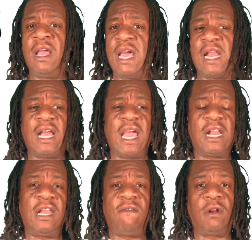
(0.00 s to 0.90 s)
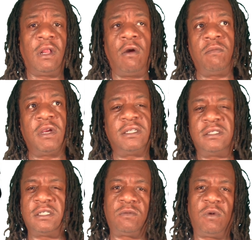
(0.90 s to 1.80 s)
And I kind of left it alone because
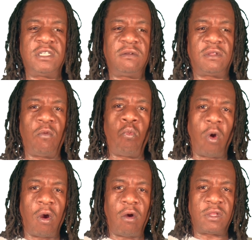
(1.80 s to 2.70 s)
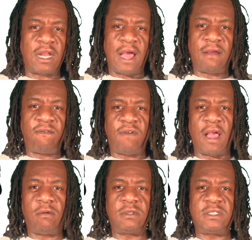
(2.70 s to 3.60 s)
it just wasn't the world that I
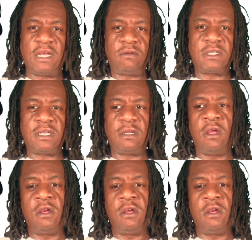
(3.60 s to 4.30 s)
found sales in.